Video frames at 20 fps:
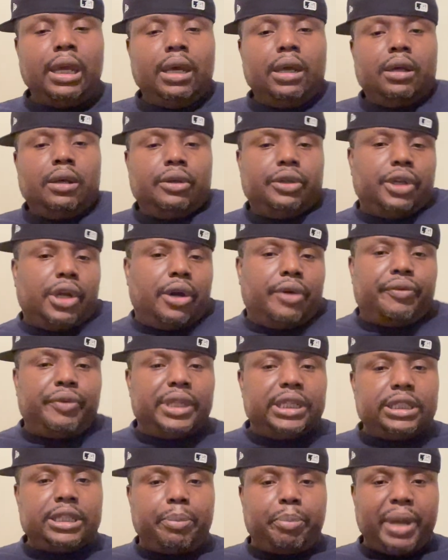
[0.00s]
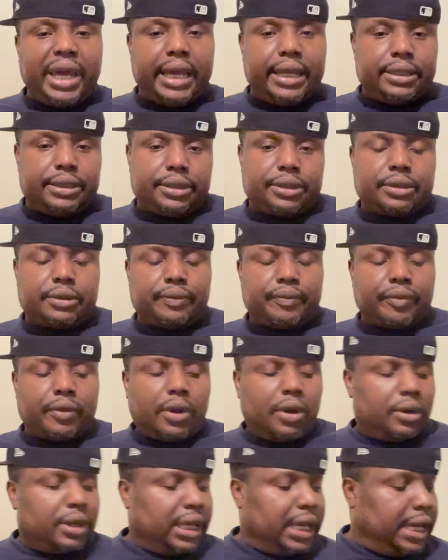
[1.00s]
you know, it really depends.
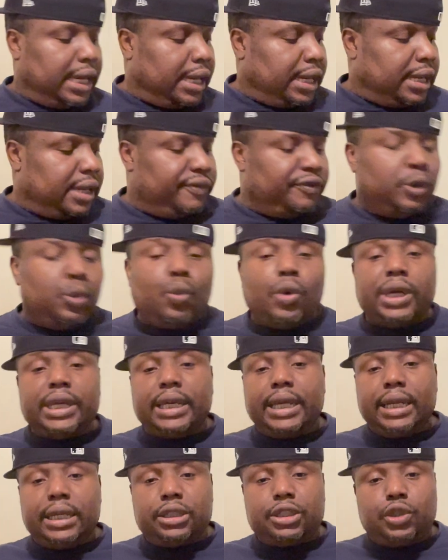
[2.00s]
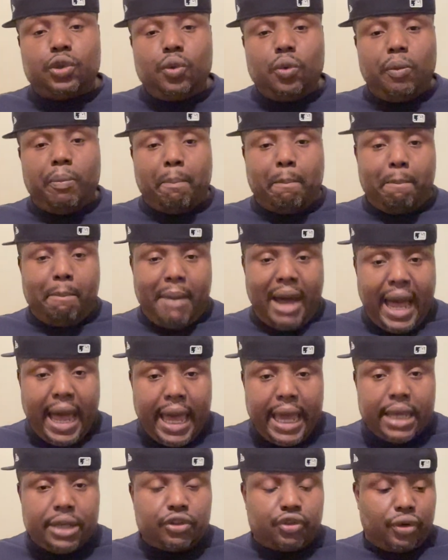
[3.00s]
Okay, if you want to get into
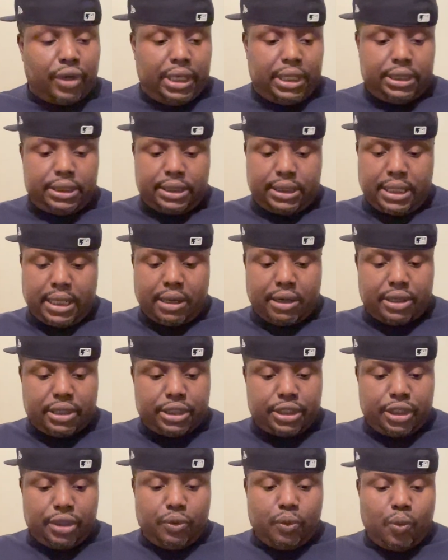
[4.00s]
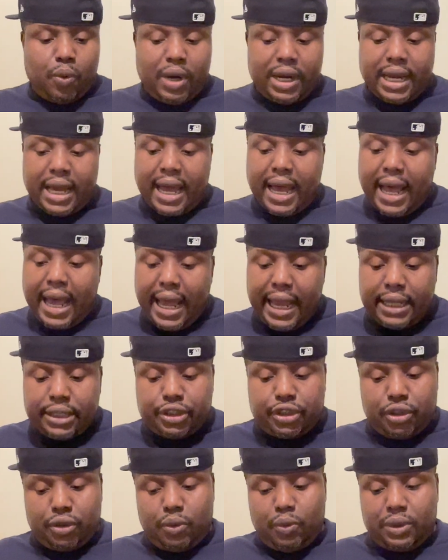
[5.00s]
my trading strategy, what I
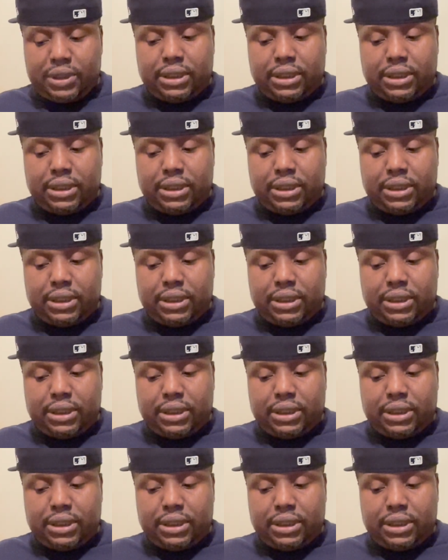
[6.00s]
do,